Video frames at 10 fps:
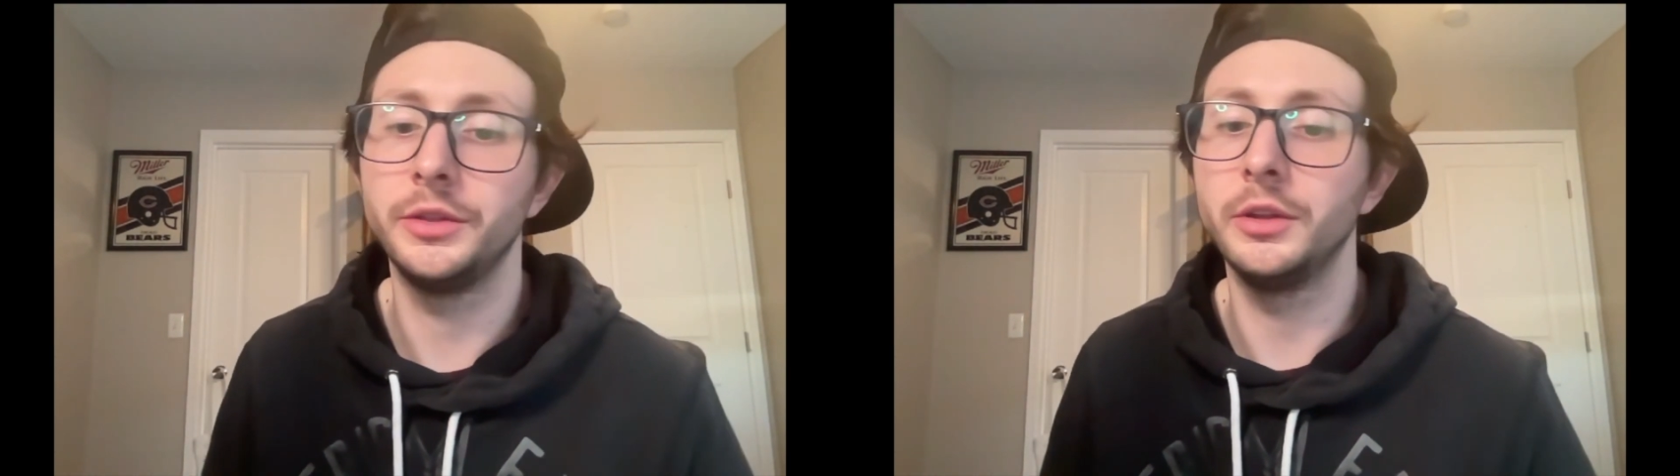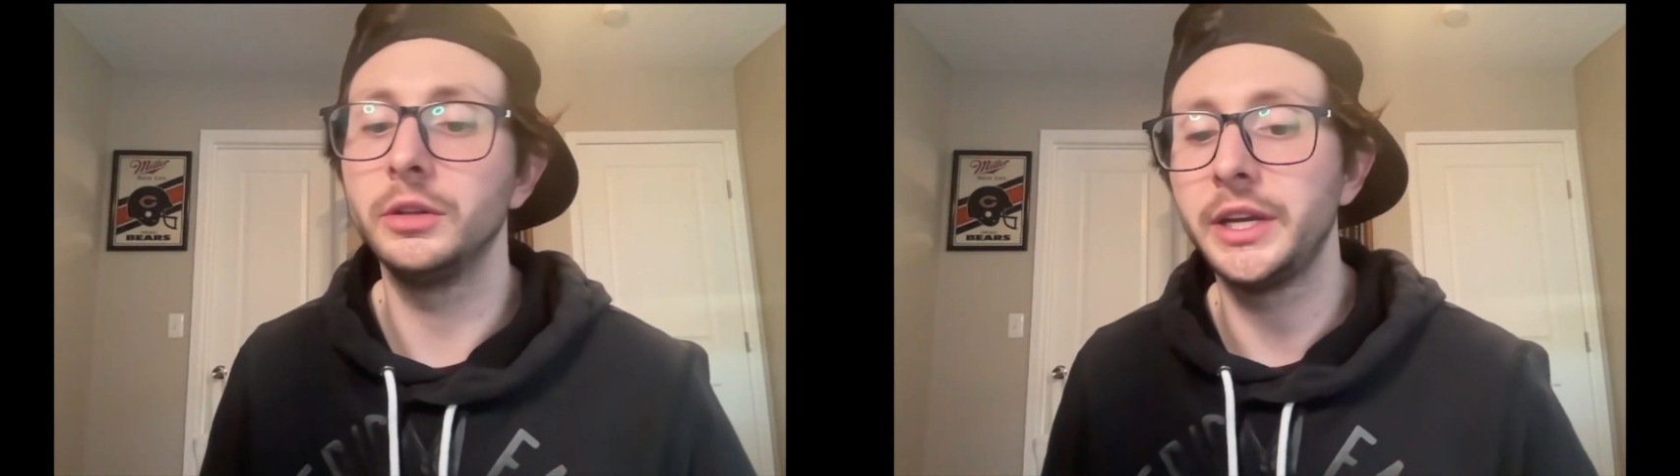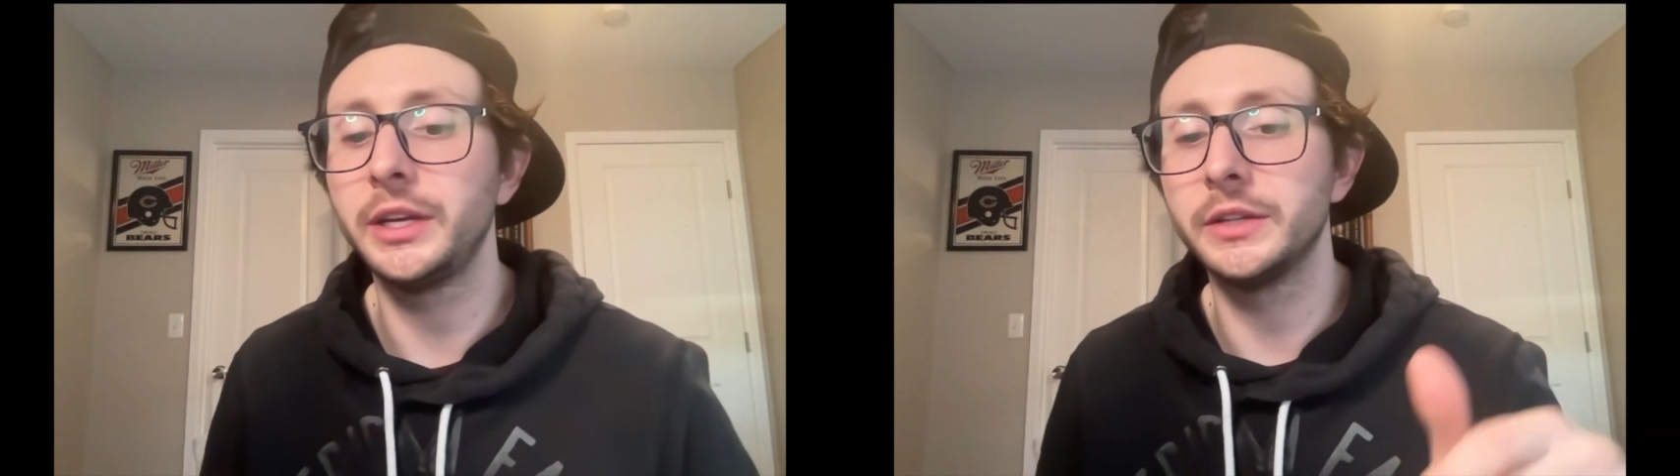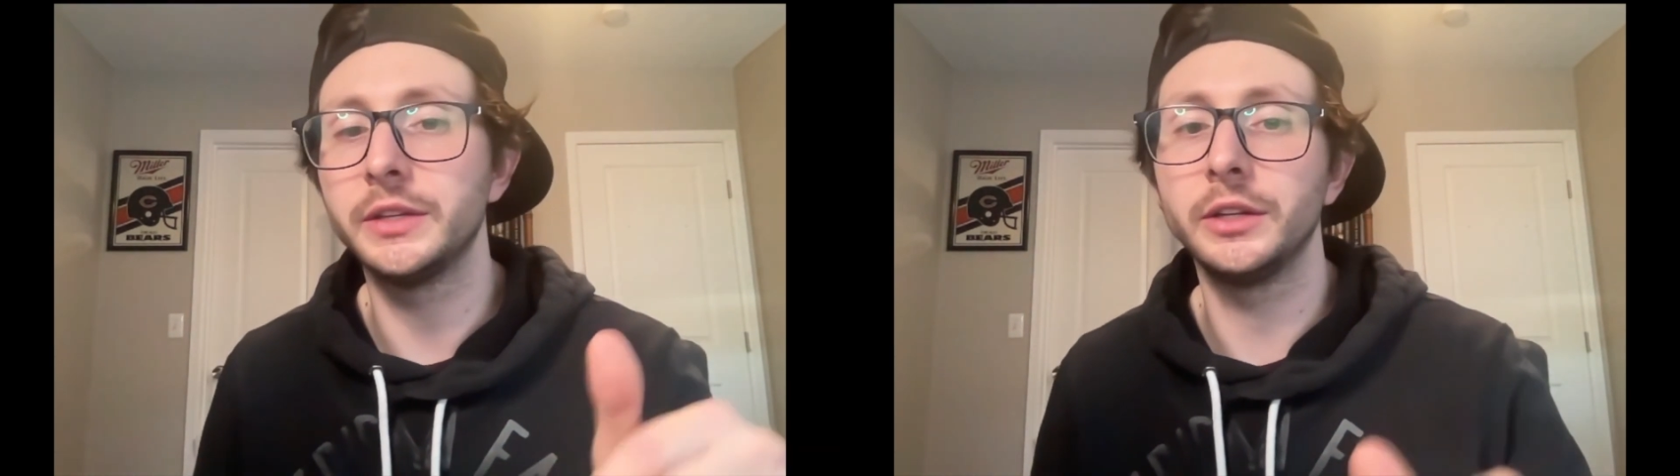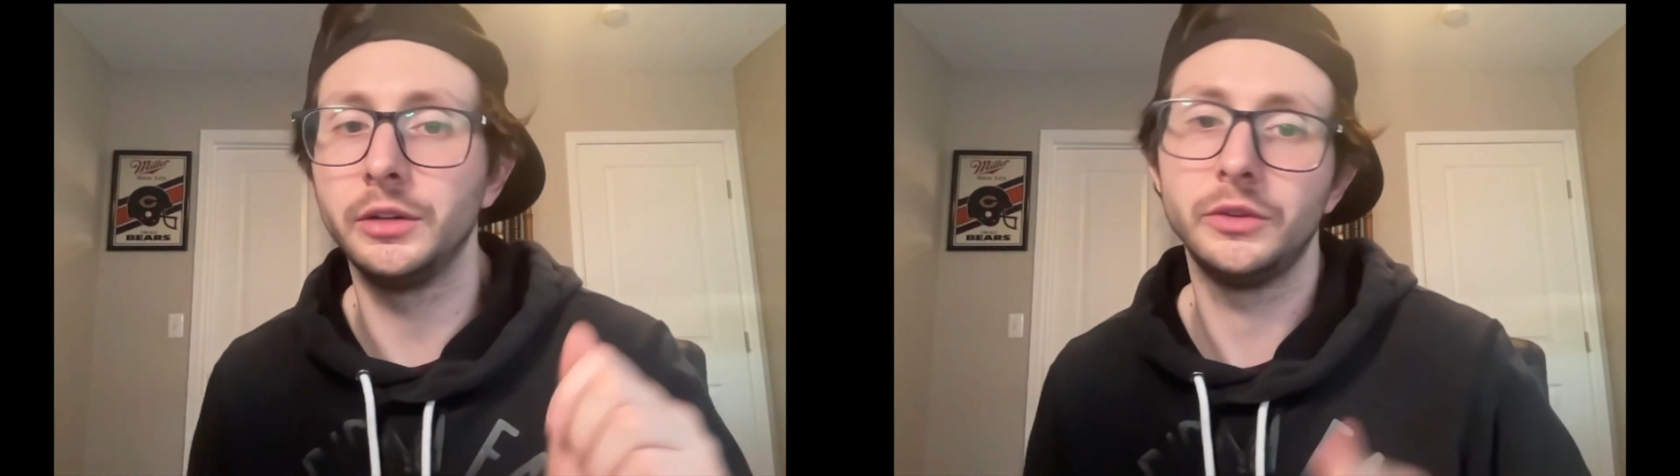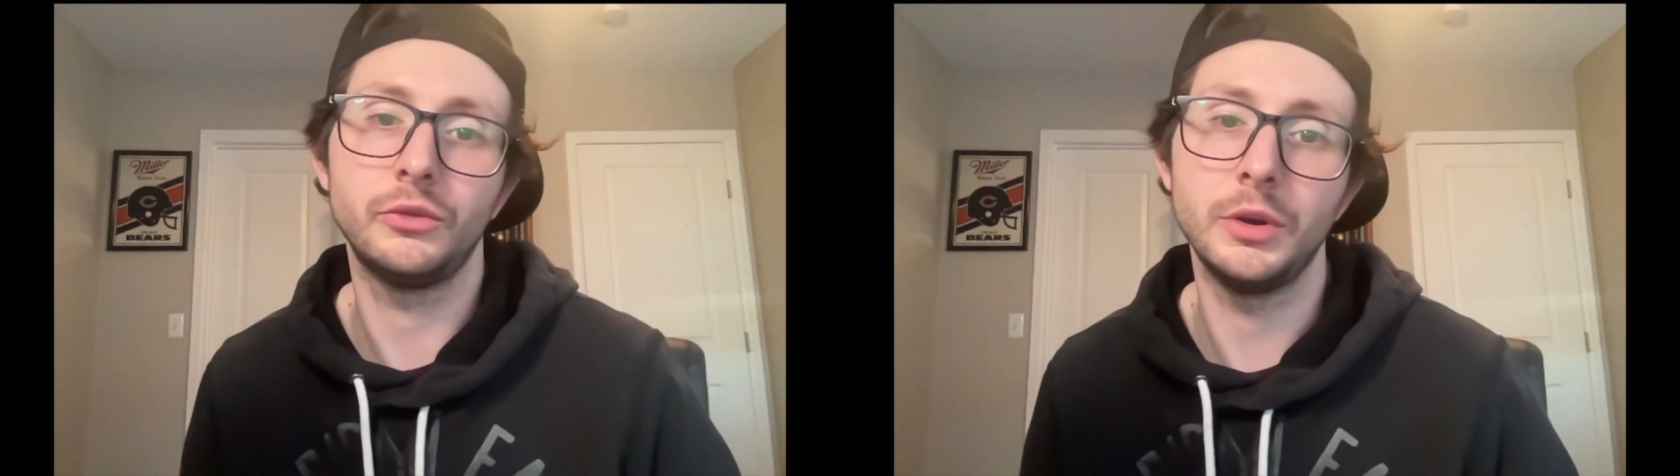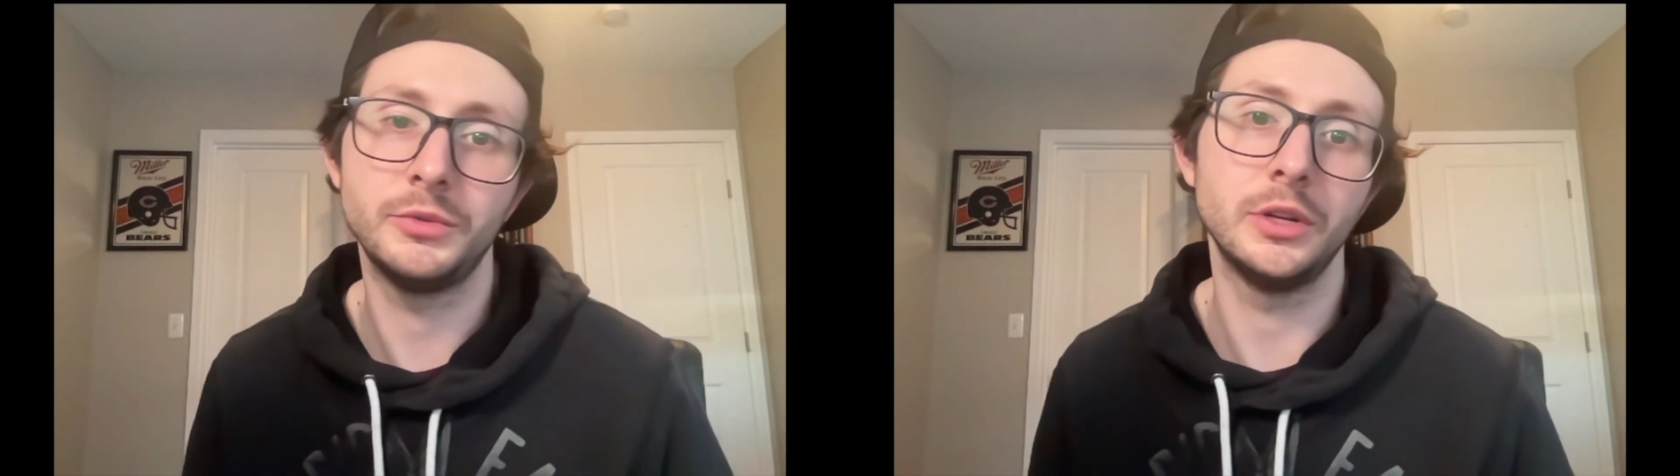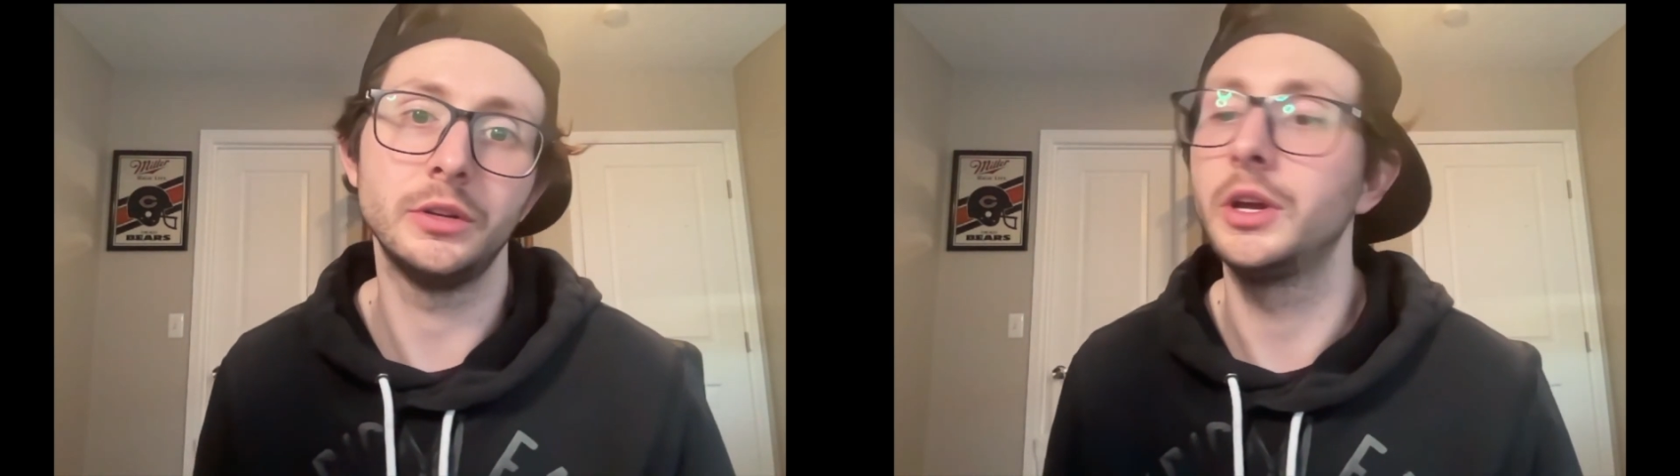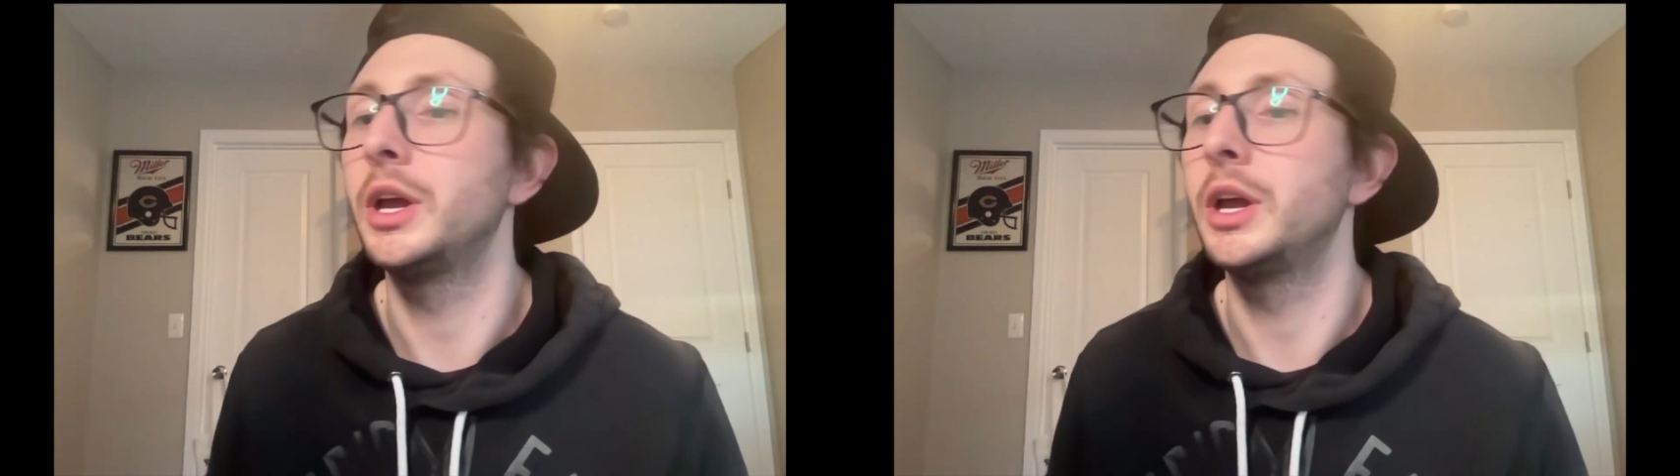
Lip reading: The link is in the description.